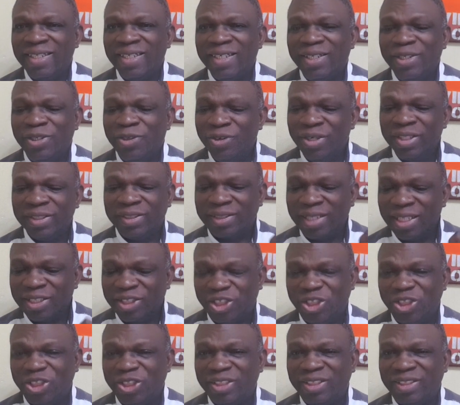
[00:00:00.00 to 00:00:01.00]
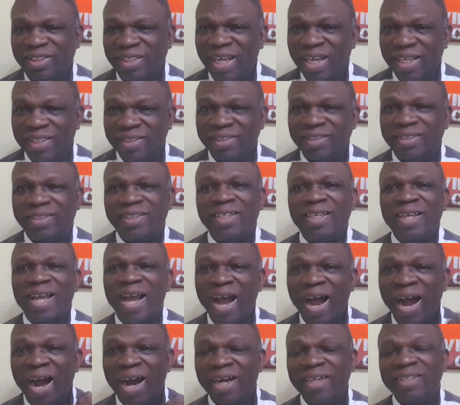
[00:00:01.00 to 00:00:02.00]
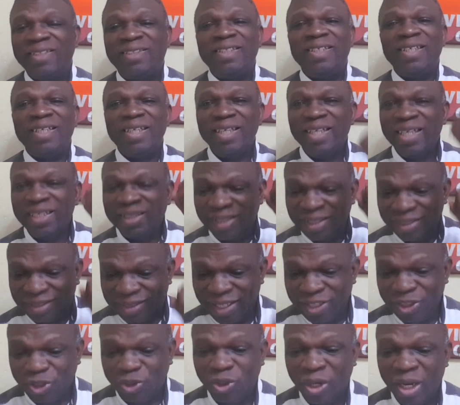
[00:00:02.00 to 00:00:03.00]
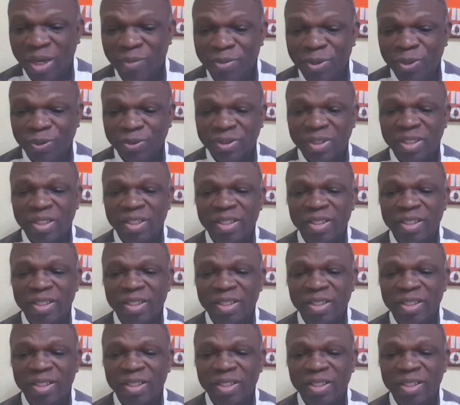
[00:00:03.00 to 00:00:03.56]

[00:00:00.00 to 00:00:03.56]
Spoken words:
during sex act, it's a sexual abuse.